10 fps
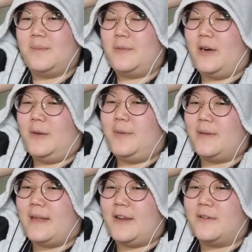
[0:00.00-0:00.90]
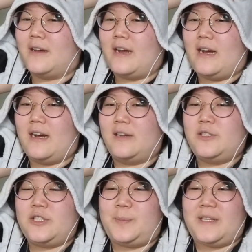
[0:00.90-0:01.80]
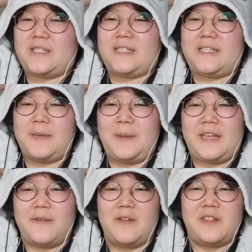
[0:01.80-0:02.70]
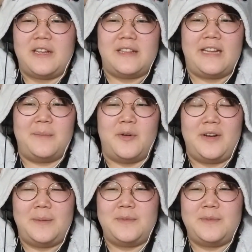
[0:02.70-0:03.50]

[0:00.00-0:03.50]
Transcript: Bro, I'll be like... I'll just be skimming everything at that point.